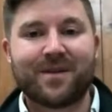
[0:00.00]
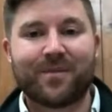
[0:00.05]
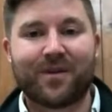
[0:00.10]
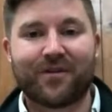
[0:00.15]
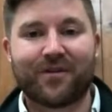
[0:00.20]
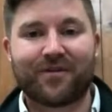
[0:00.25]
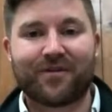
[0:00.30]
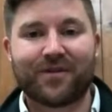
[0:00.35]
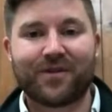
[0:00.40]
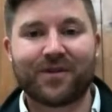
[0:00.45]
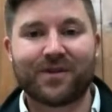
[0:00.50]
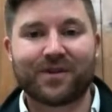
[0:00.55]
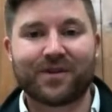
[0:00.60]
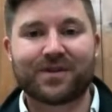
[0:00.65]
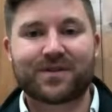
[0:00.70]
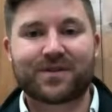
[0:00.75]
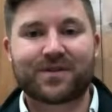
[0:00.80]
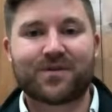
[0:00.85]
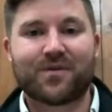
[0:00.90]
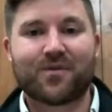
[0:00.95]
But
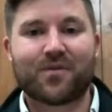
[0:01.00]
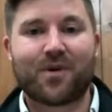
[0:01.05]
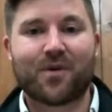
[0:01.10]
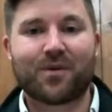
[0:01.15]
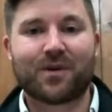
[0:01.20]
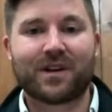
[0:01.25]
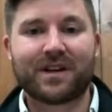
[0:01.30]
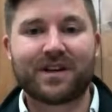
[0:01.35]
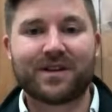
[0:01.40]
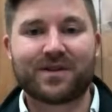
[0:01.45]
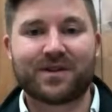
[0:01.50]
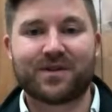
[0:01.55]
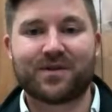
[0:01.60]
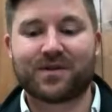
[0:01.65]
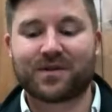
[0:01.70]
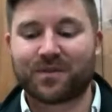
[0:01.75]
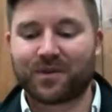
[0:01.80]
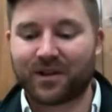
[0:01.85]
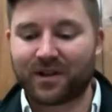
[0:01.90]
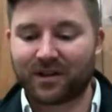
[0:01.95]
first, what we're going to do
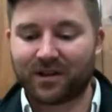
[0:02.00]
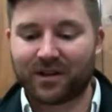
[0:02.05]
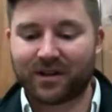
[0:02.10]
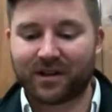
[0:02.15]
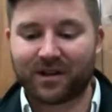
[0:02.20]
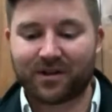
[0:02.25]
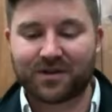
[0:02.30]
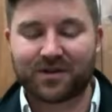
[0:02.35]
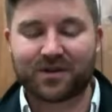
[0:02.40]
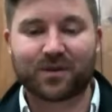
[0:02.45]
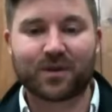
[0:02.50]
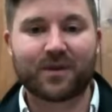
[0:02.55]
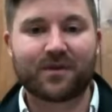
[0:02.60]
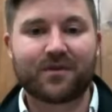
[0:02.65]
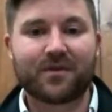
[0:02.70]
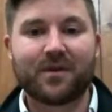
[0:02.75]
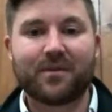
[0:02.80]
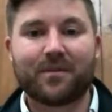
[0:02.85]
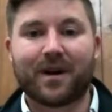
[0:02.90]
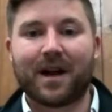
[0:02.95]
is we're going to look at our story
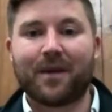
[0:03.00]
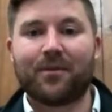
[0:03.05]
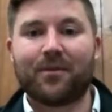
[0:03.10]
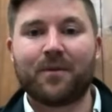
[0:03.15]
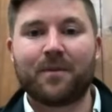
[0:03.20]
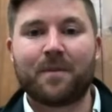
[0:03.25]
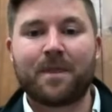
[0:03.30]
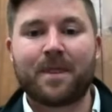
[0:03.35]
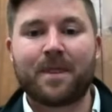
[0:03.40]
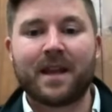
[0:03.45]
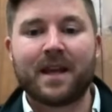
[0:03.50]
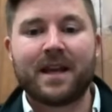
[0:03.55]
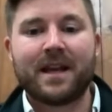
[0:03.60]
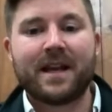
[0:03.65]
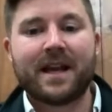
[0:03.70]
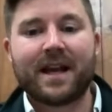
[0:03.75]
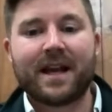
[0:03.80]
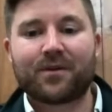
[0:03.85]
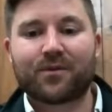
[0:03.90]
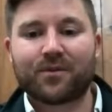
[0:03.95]
from the Bible.
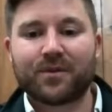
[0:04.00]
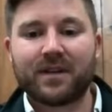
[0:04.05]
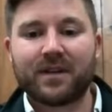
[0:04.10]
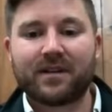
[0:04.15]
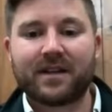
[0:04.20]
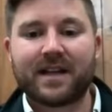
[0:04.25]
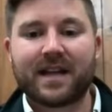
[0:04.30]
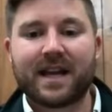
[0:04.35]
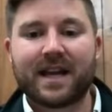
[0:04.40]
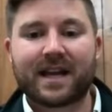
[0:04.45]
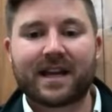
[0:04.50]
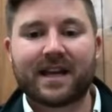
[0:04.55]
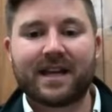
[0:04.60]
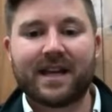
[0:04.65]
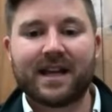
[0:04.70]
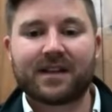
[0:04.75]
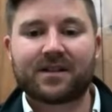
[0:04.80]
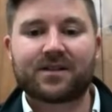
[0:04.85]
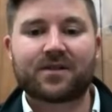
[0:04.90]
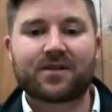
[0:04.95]
And really, it
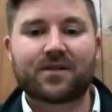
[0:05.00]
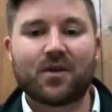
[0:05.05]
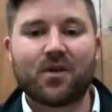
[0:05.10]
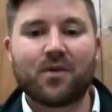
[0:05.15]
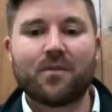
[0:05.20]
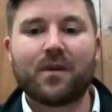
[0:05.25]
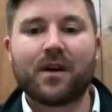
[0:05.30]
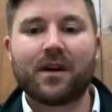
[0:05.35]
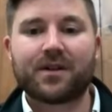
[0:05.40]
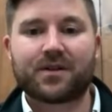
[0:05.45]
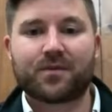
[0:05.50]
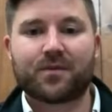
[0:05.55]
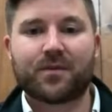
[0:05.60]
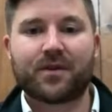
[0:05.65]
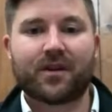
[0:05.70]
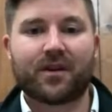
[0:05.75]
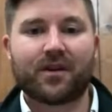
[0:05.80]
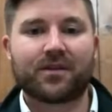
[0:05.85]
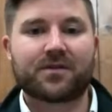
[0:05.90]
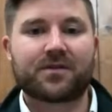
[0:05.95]
connects so much
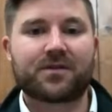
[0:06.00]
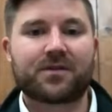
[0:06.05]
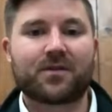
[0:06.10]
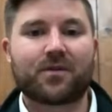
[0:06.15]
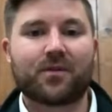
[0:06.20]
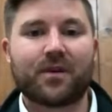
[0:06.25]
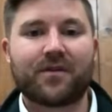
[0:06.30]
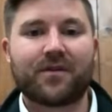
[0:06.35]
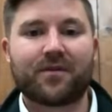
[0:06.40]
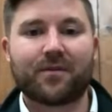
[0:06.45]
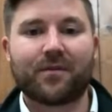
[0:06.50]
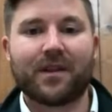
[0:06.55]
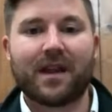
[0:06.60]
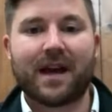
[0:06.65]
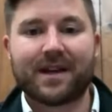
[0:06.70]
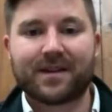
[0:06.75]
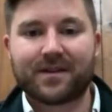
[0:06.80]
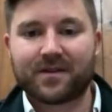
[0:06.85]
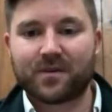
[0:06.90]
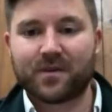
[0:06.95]
with our story from
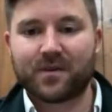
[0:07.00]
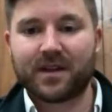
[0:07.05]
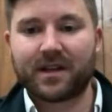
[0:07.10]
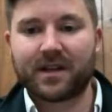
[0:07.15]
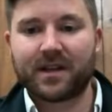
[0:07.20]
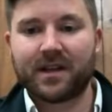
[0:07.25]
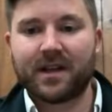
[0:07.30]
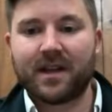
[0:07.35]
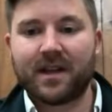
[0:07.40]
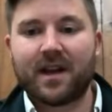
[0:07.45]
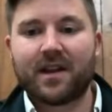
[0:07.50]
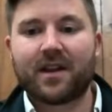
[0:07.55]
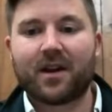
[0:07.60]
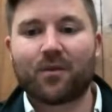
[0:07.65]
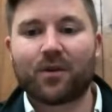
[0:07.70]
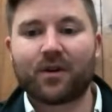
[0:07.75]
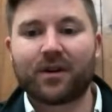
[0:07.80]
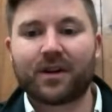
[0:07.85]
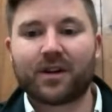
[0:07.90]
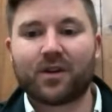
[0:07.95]
last week
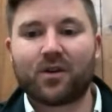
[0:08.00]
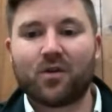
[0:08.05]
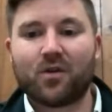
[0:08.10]
that we're going to